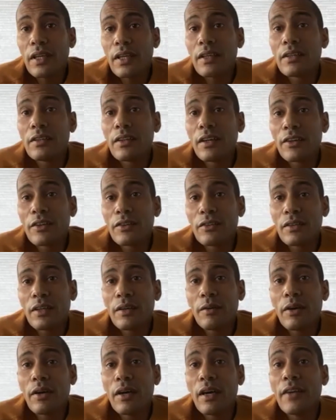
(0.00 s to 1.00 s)
not
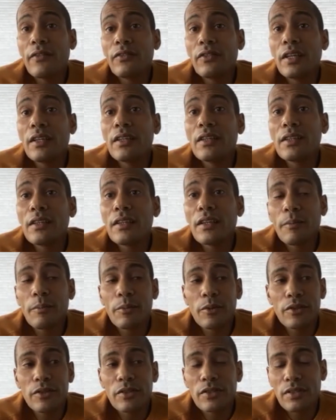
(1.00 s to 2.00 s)
I've done the
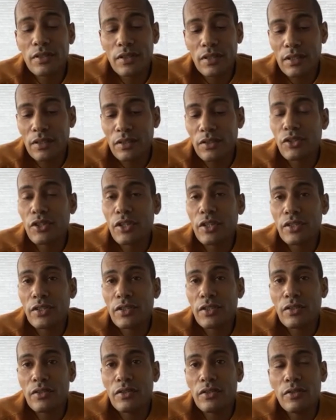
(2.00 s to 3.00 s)
numbers
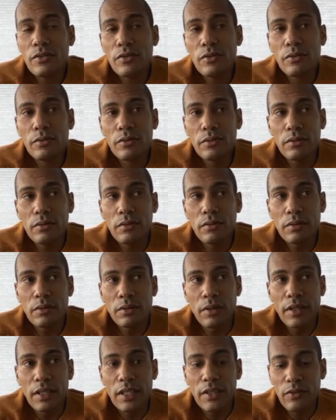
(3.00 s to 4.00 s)
just to
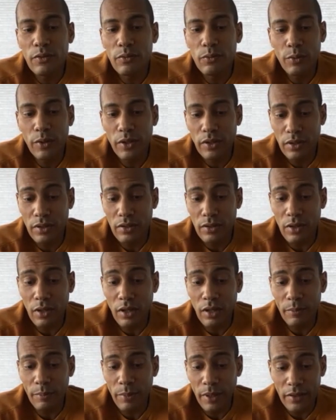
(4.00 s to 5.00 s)
not even with
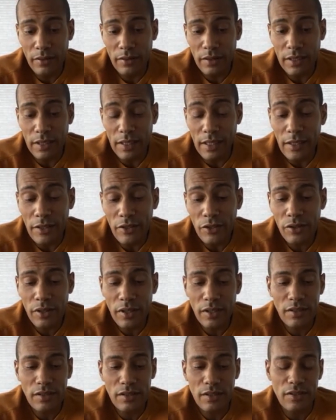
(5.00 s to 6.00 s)
compounding
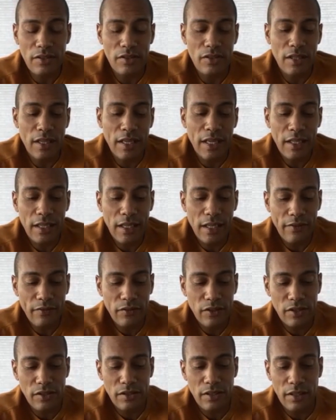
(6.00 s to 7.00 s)
interest aside. I've
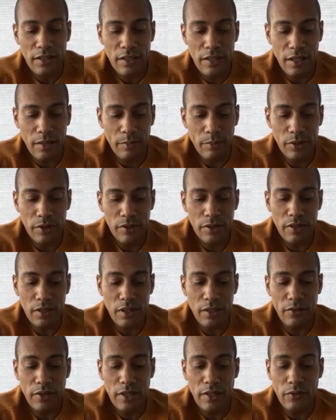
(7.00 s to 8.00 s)
just done the numbers
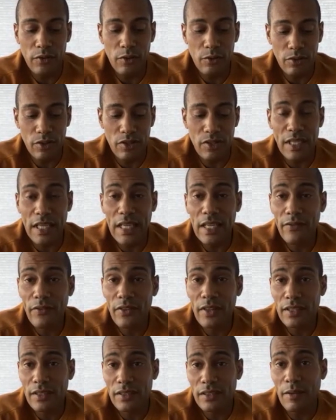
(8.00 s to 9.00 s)
of if you save
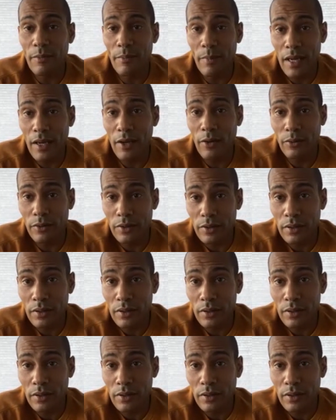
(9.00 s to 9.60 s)
this amount